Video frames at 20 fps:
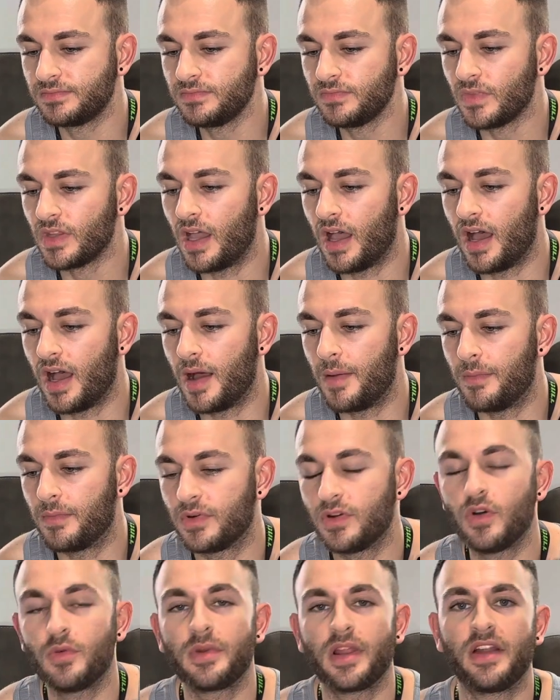We
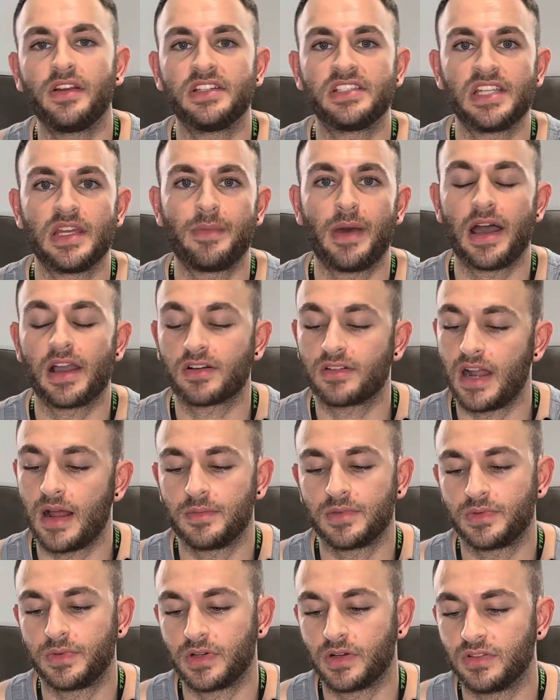normally only see about 1 gram,
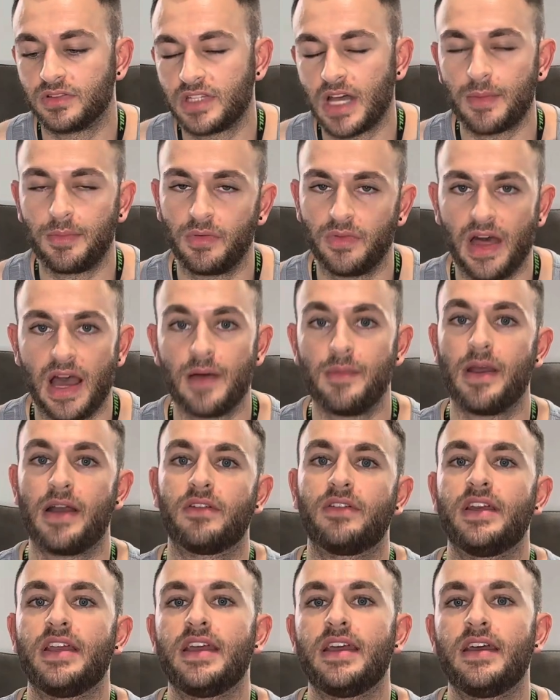so we've got double that
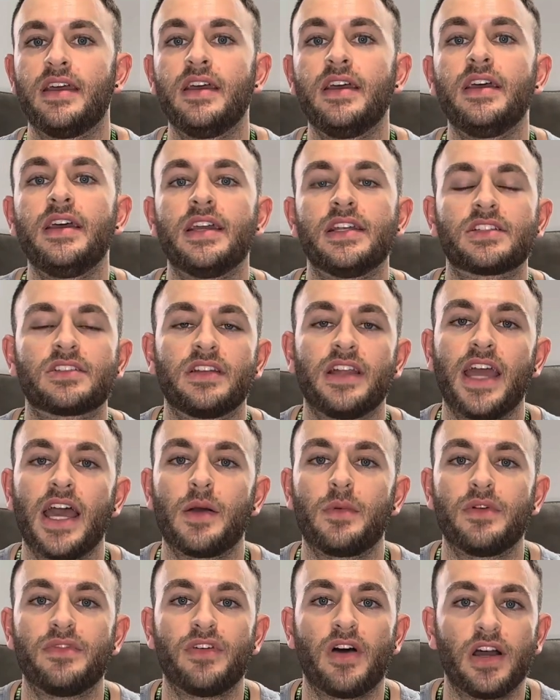amount here. It's going to
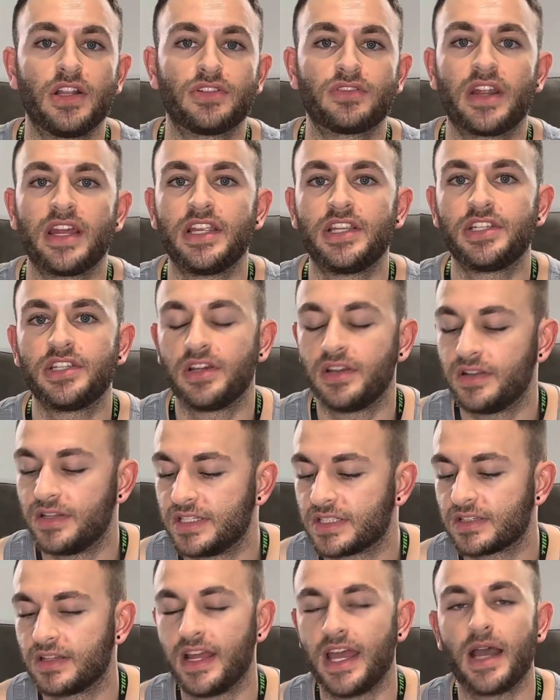help with hydration, it's
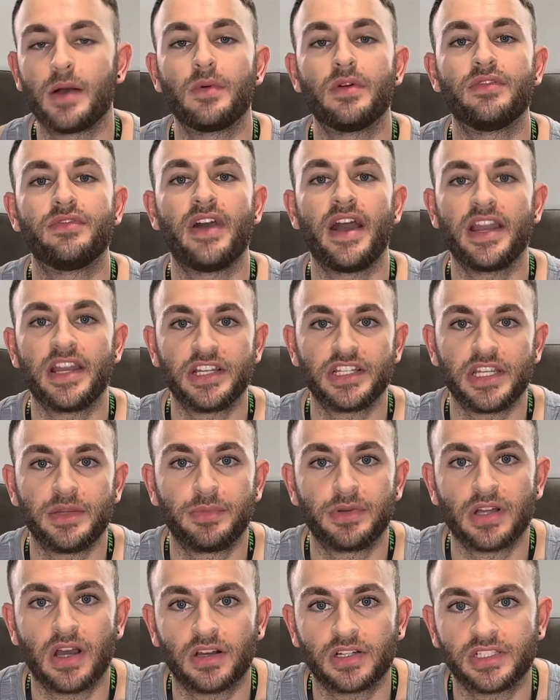going to help with energy
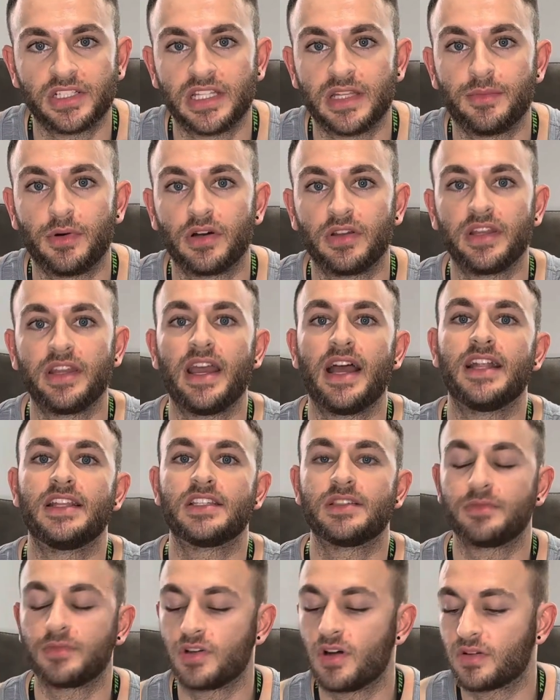production in the body and
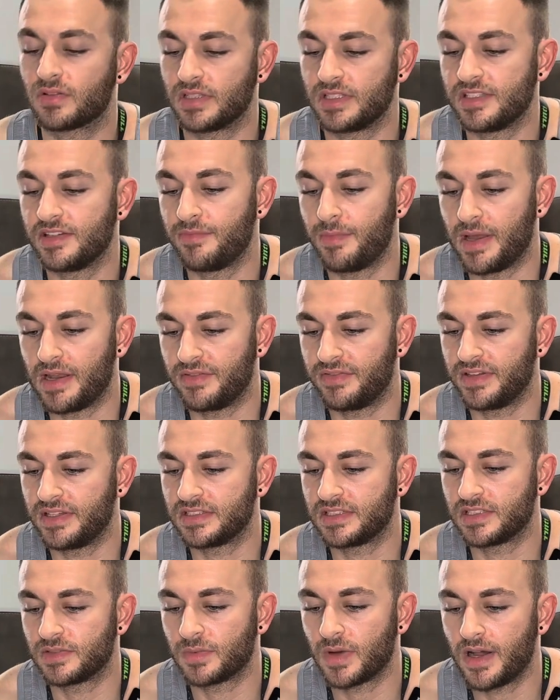some cognitive
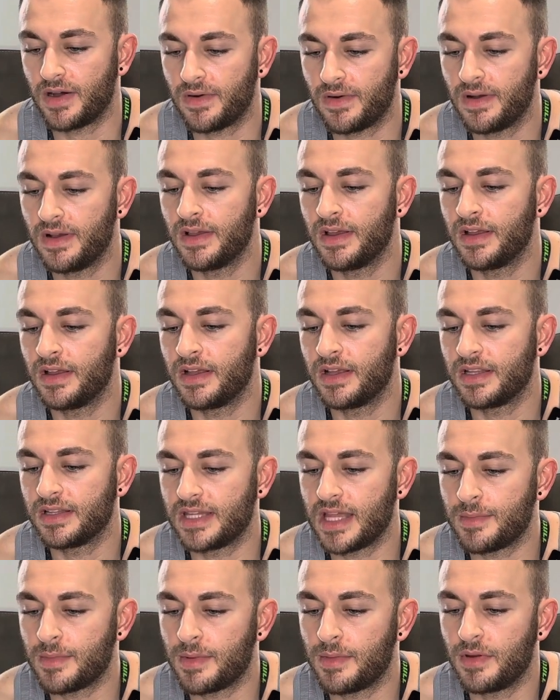benefits as well.
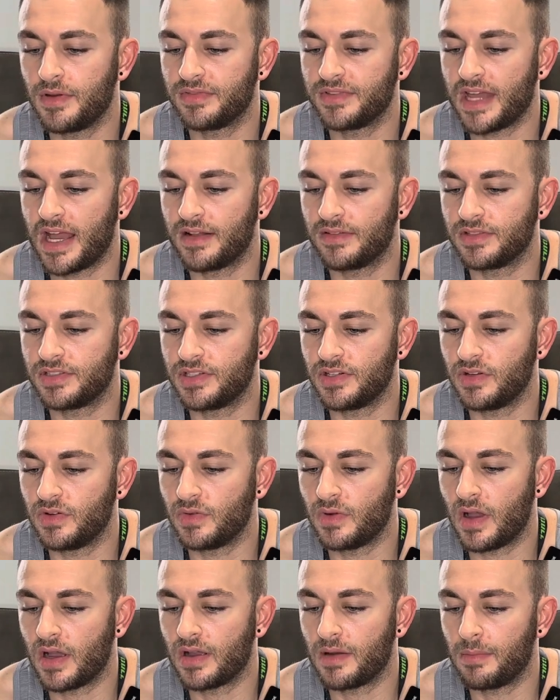Then we move down
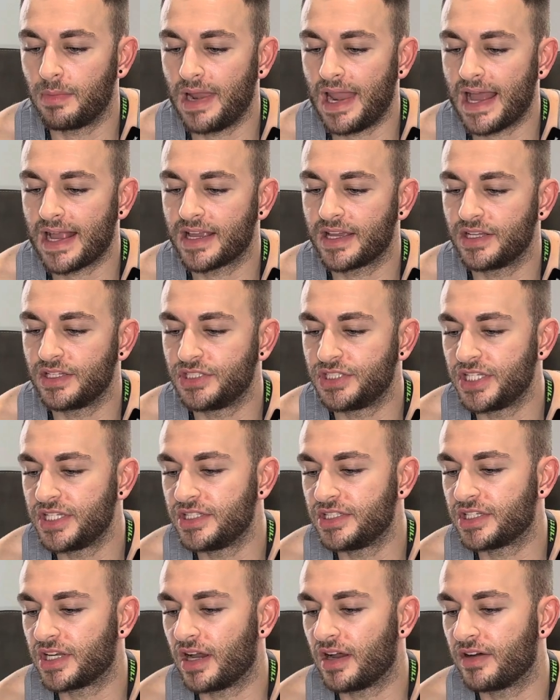to black
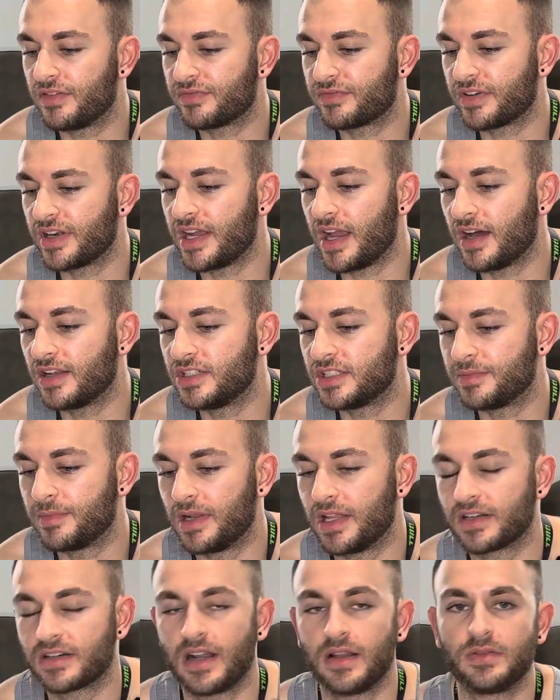ginger, 300
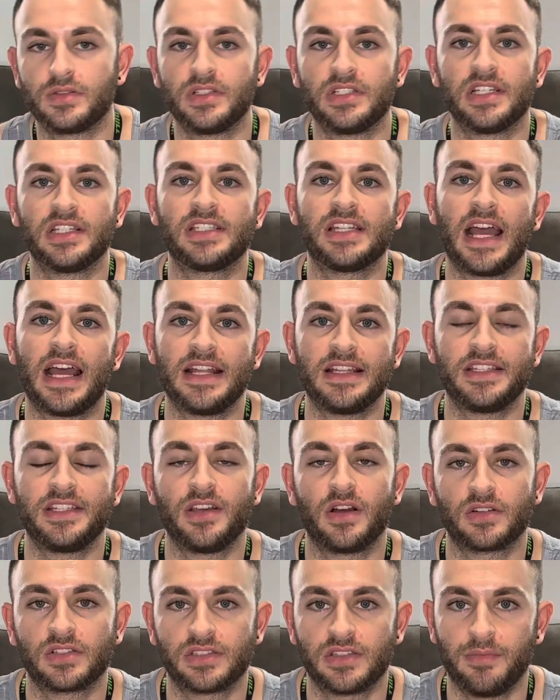milligrams, which has
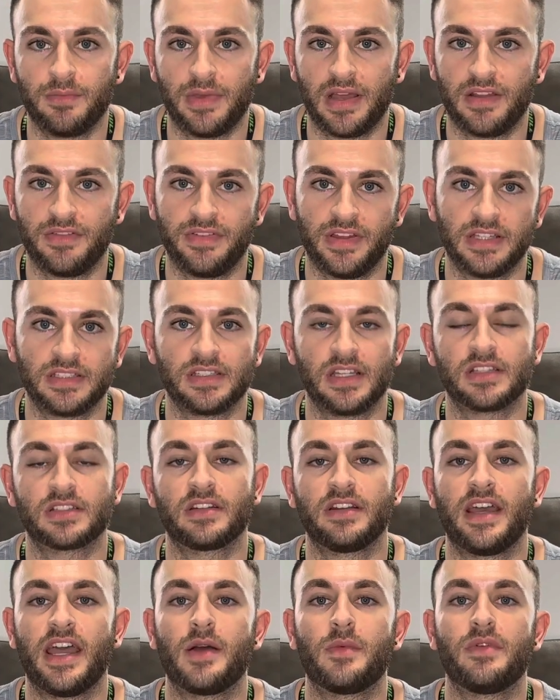antioxidant benefits, so it's
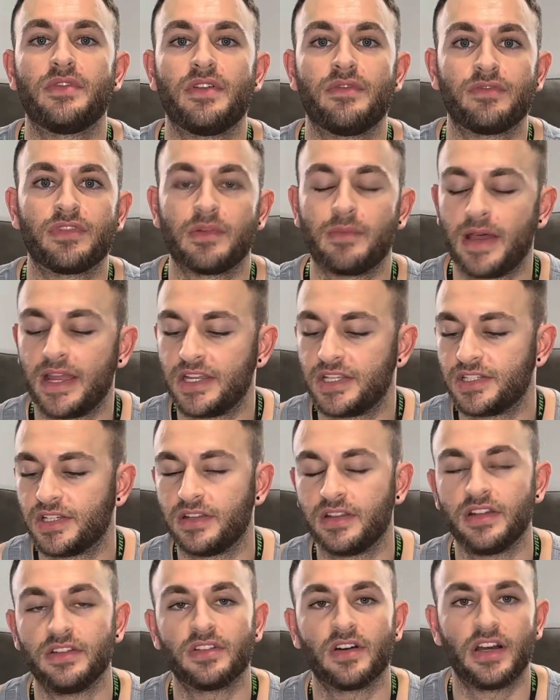going to help with
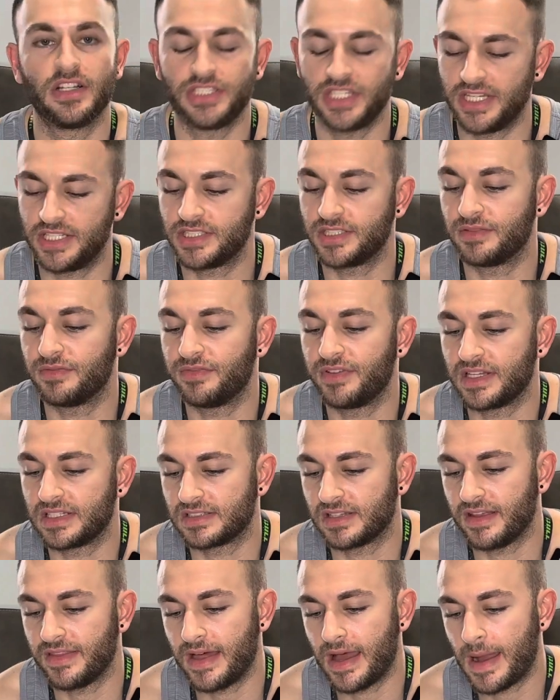inflammation, digestion, things
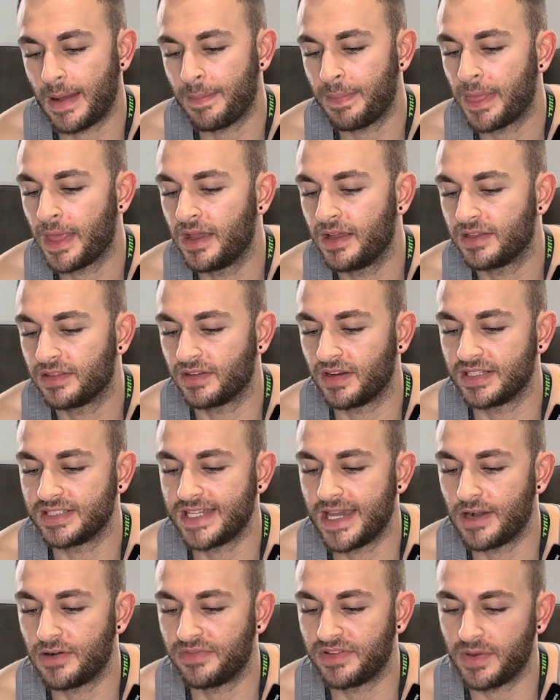like that. Nice
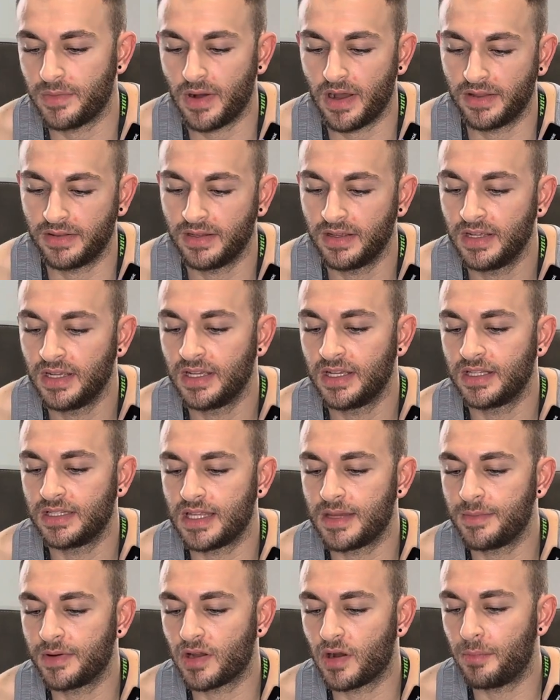healthy one.
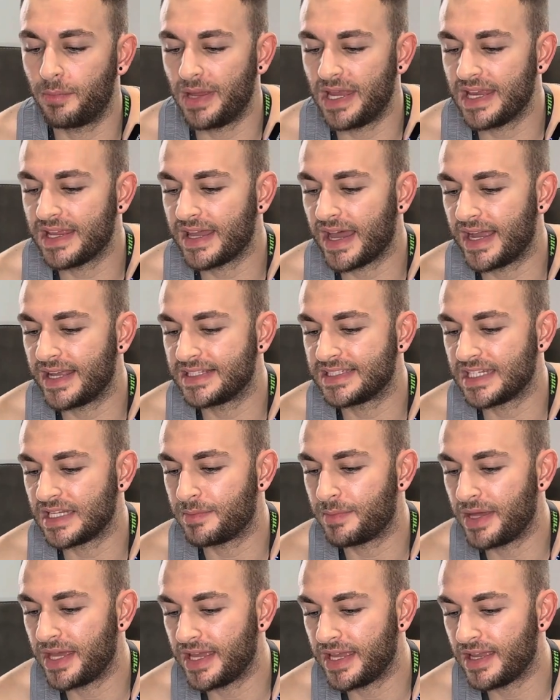Then we've got
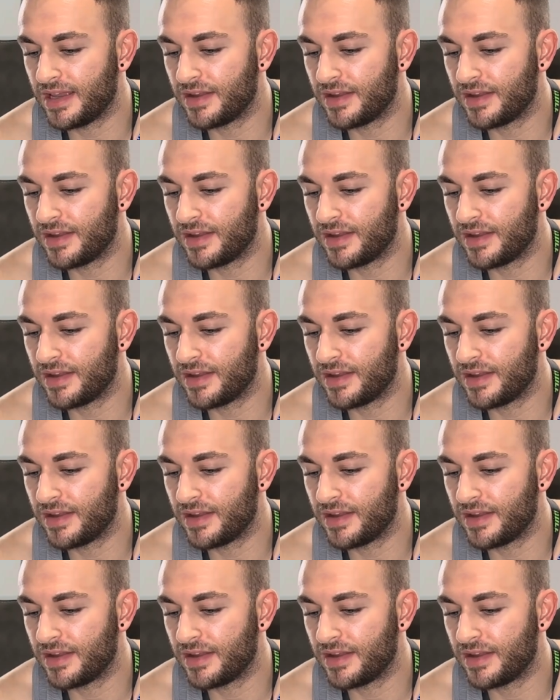PKTP,